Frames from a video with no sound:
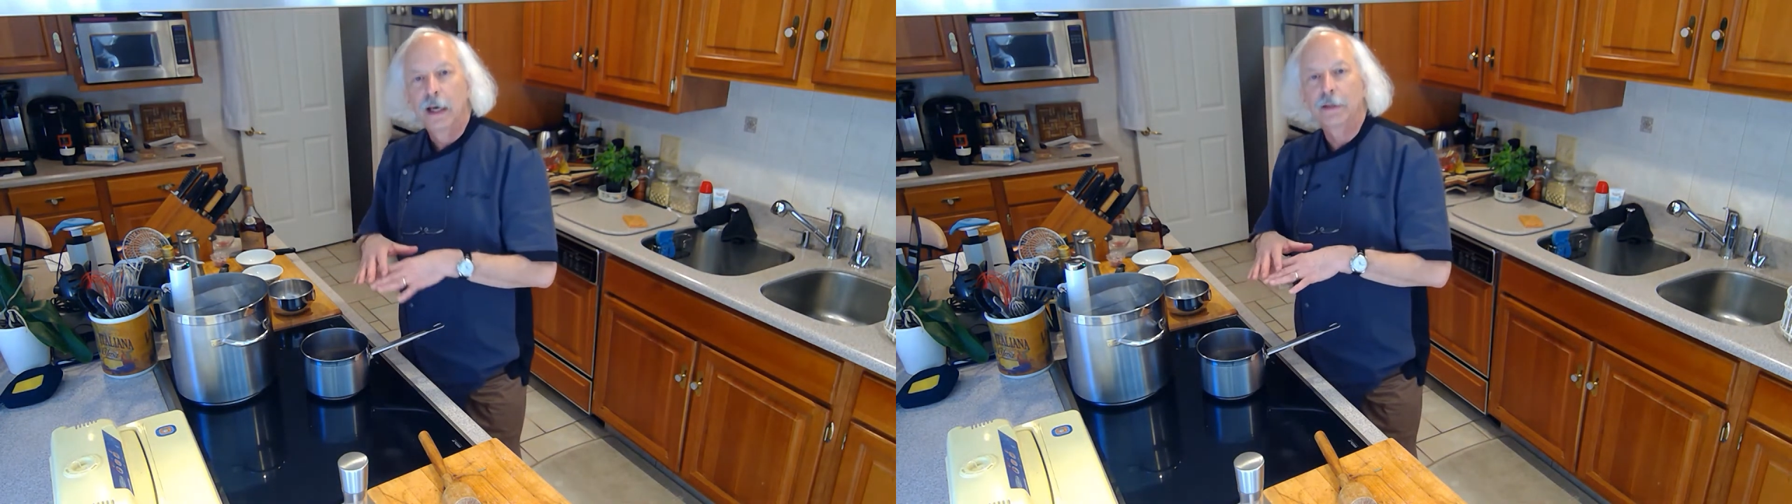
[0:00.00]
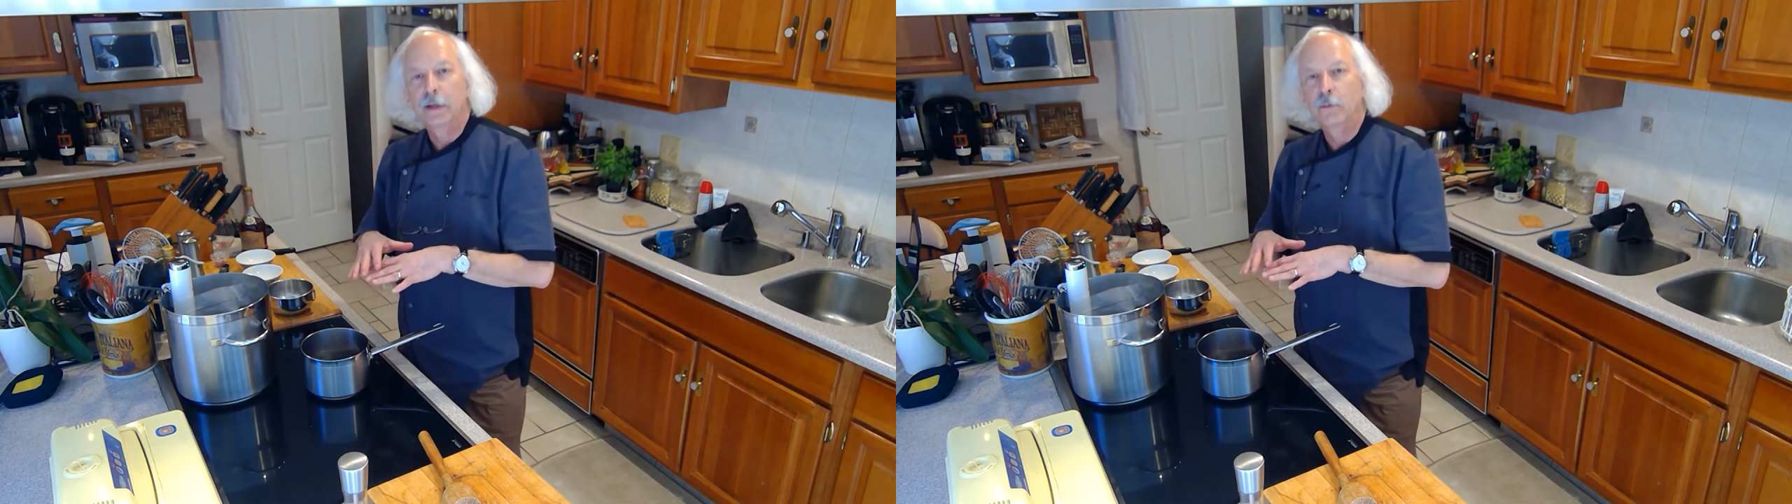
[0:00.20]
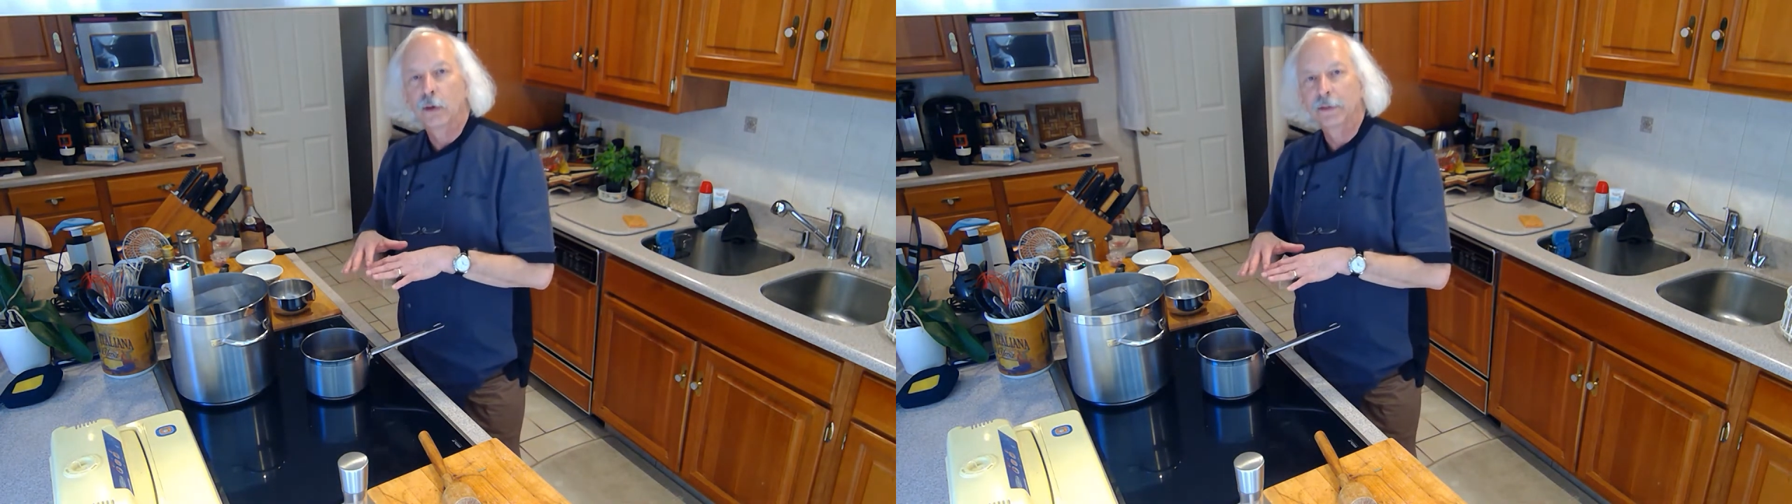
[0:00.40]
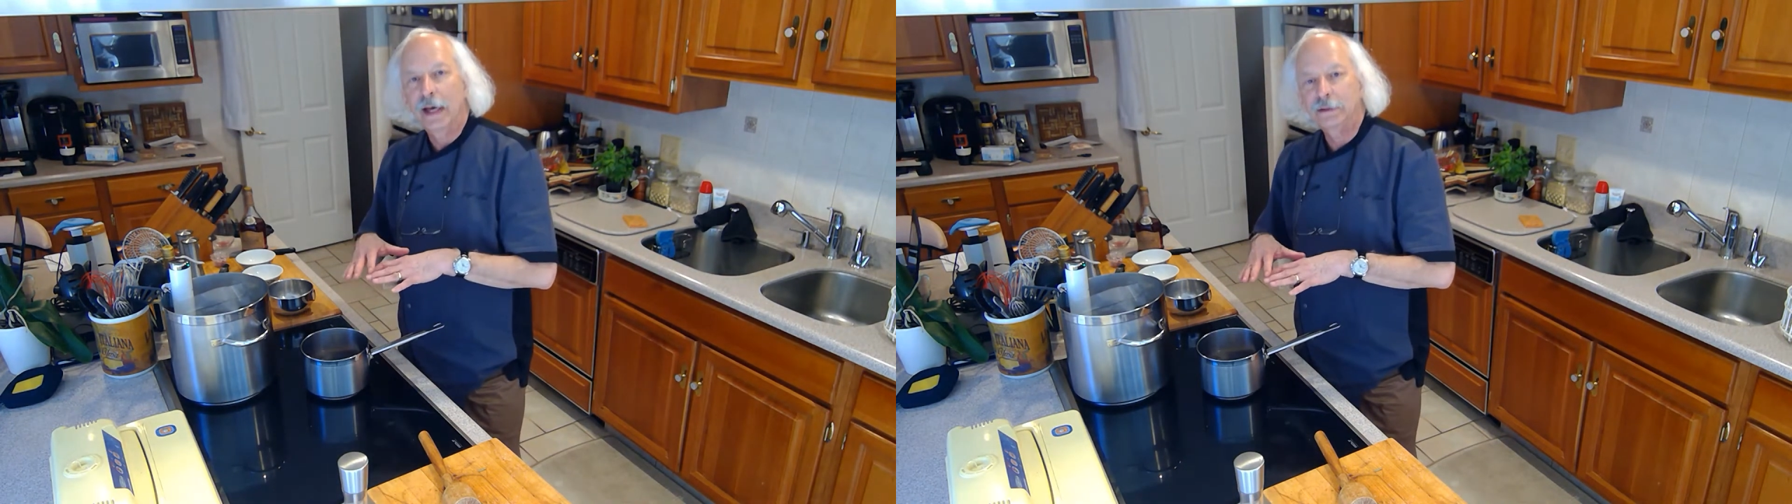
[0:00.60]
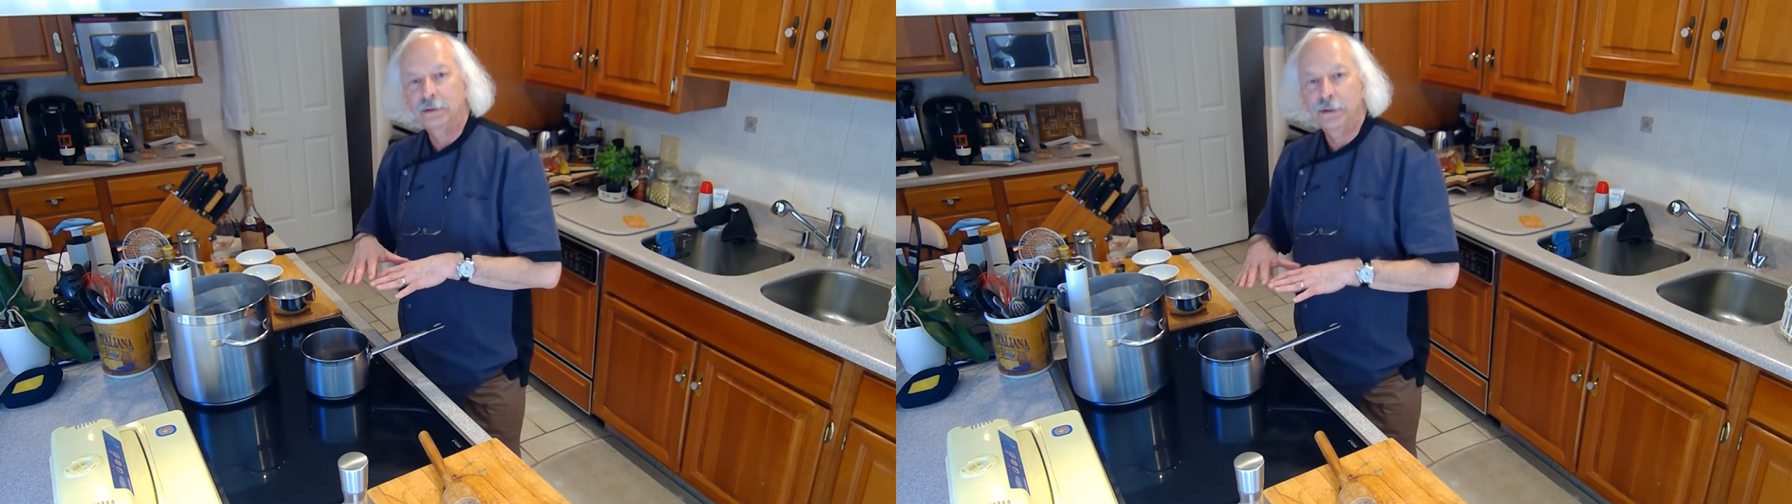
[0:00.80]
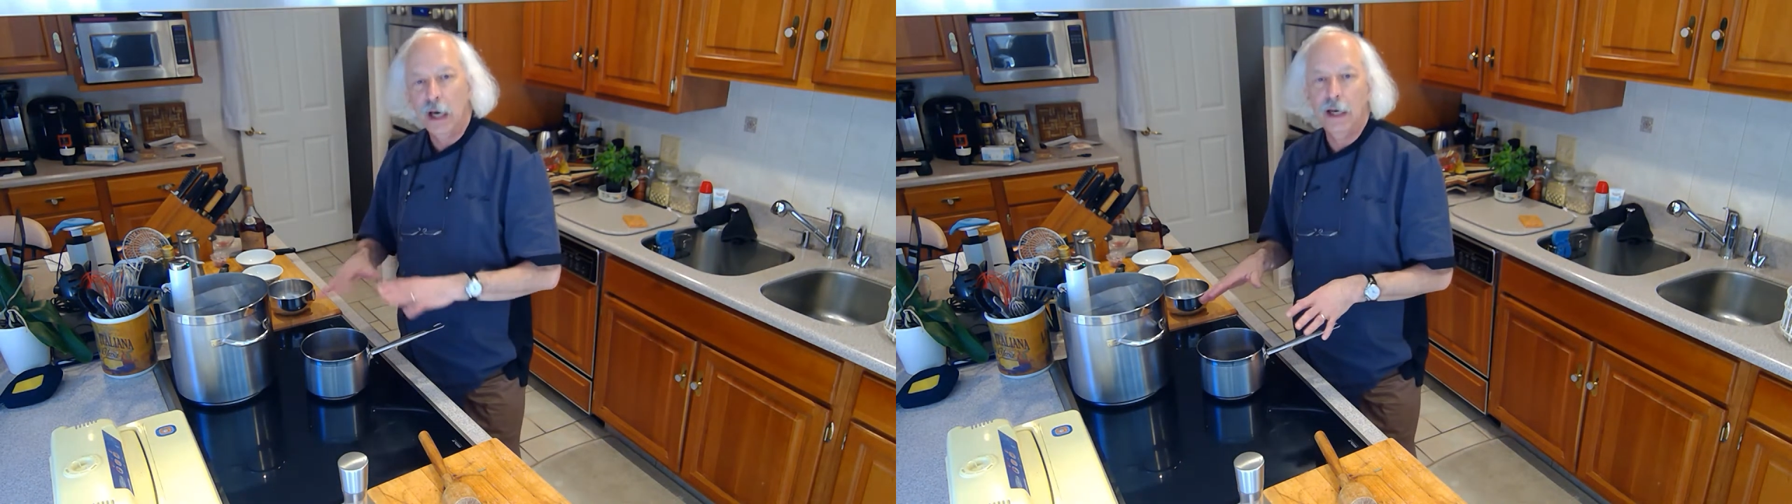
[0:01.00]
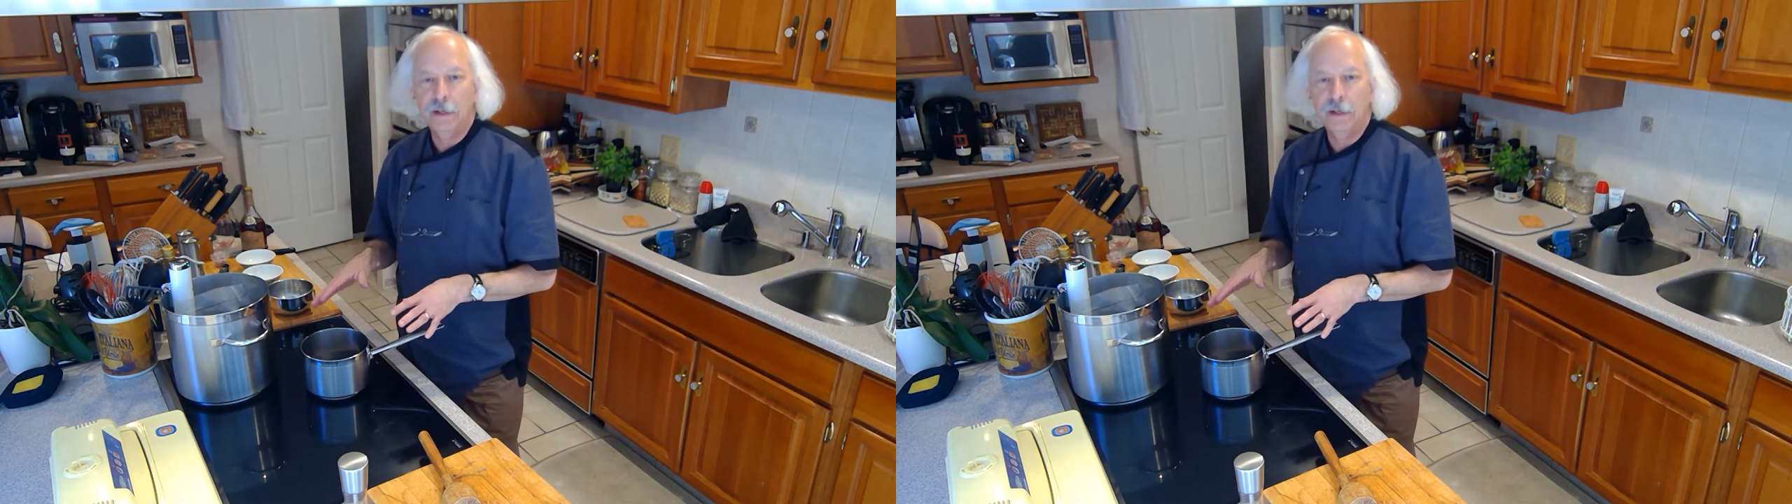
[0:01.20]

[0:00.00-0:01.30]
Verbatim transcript: And then when that's done,